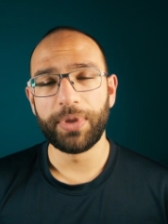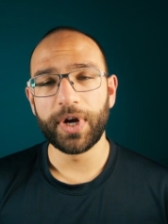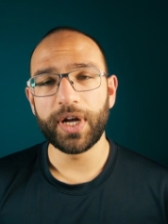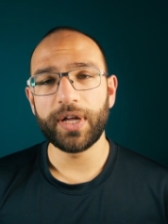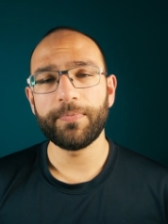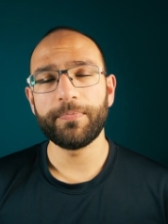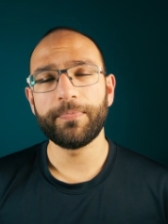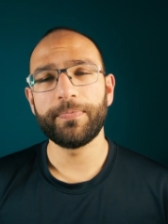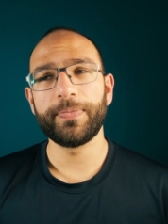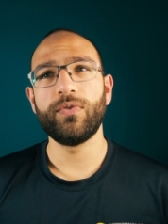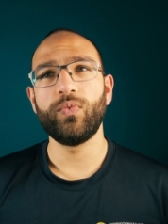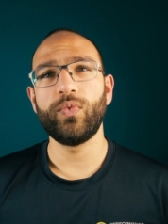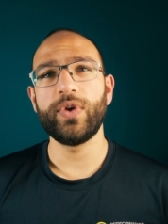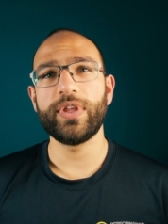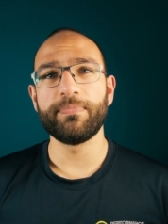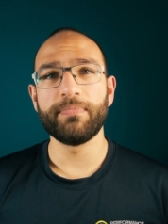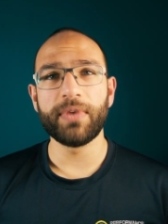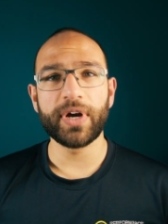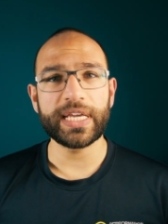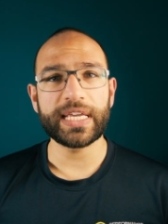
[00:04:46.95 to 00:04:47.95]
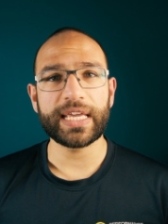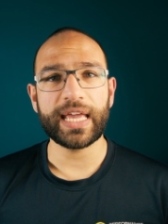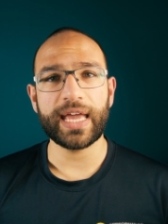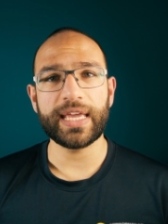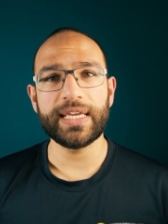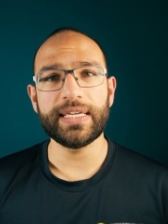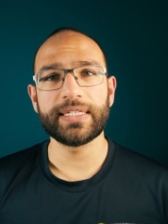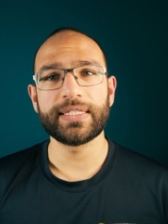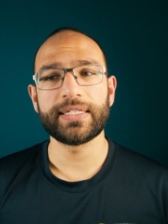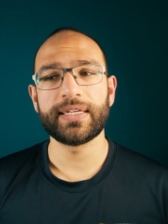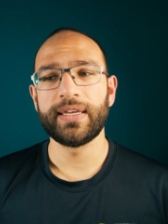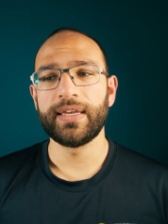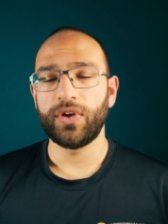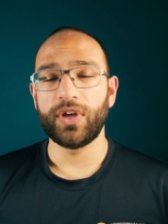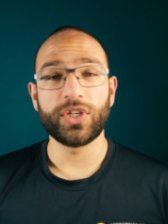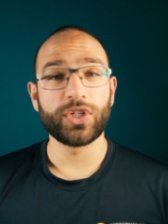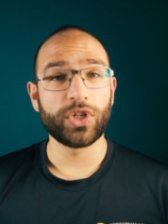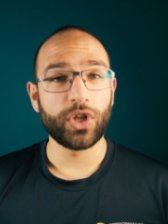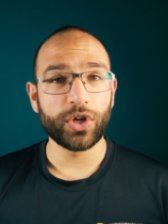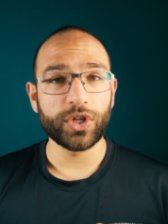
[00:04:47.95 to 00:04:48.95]
But with my case,
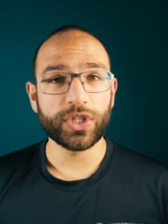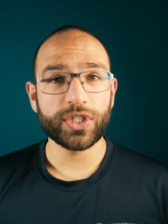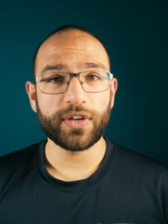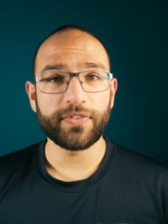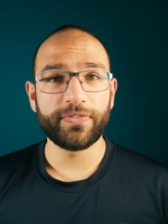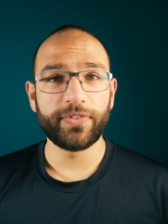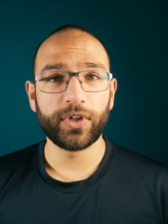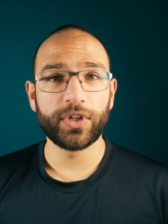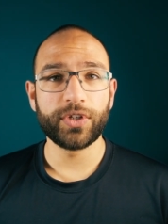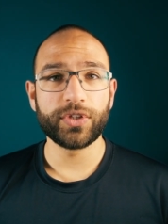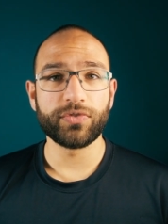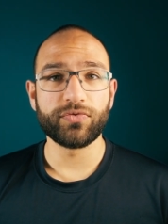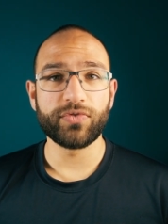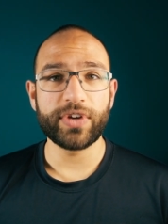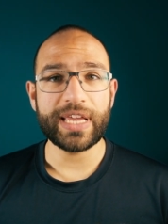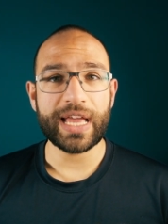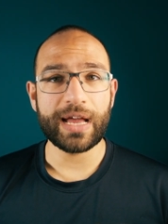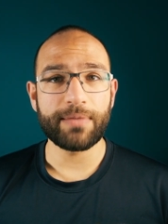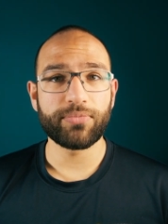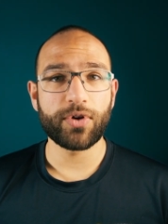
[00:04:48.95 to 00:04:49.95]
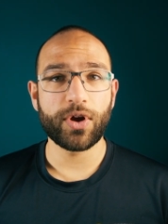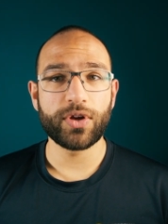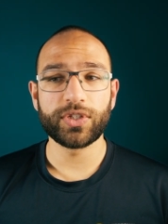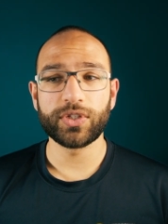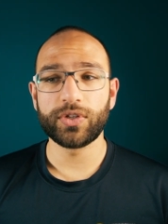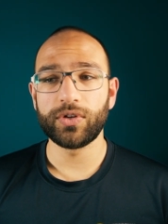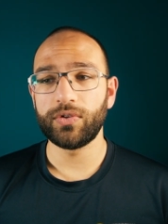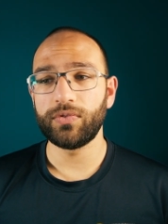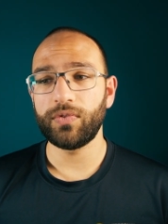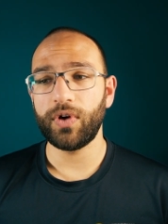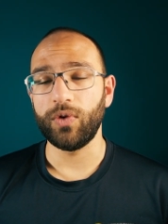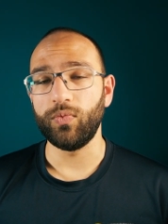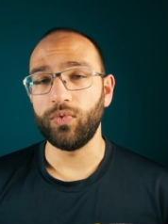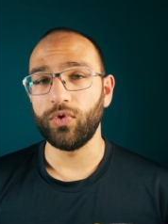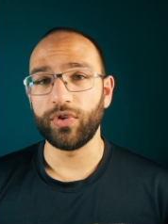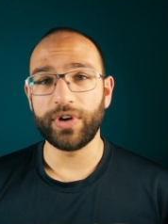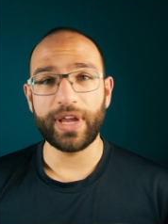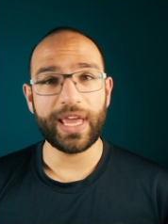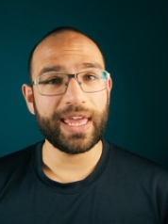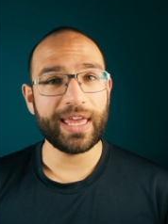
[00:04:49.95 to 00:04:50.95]
as long as I followed the rehab protocol, I
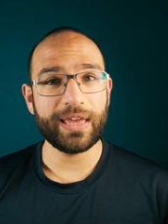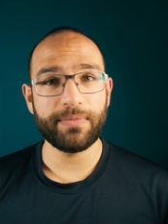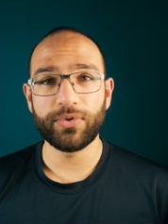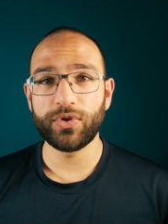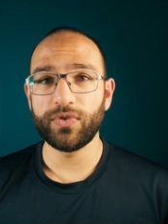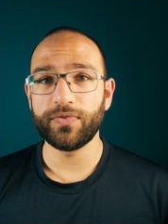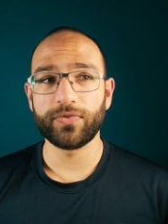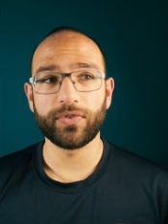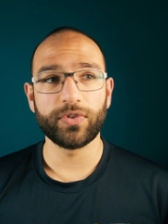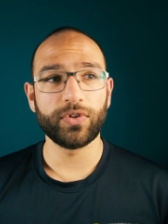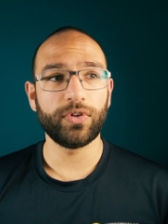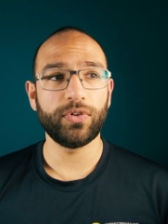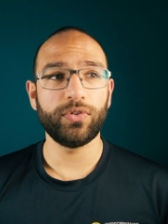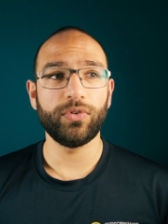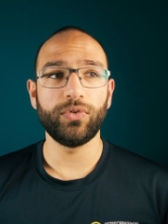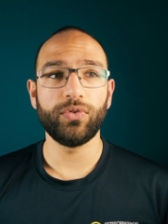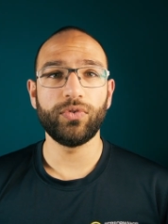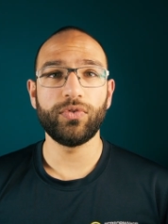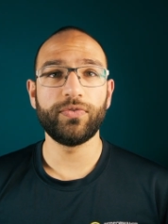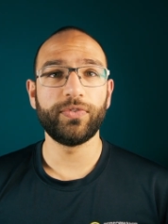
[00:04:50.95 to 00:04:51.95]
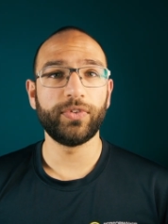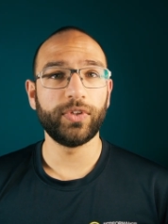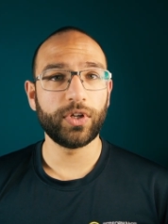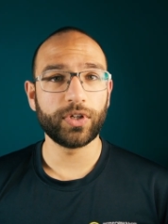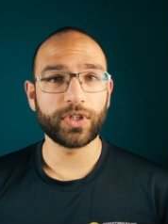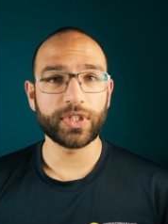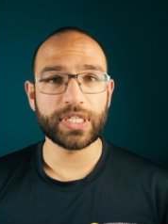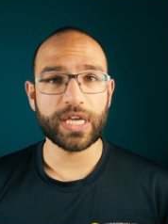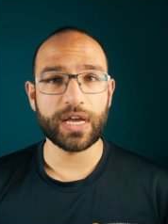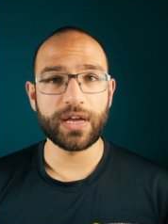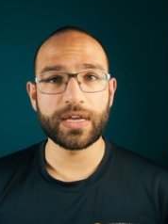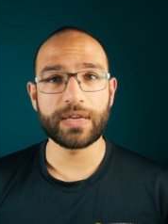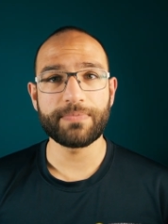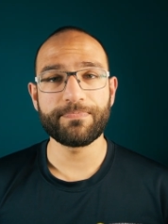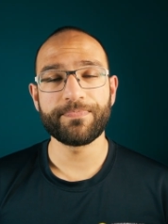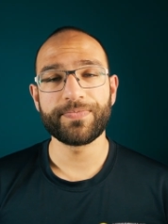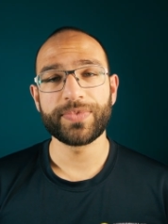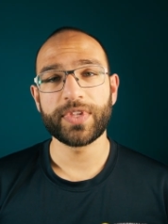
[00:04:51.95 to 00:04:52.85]
wore an air boot for an awful long time,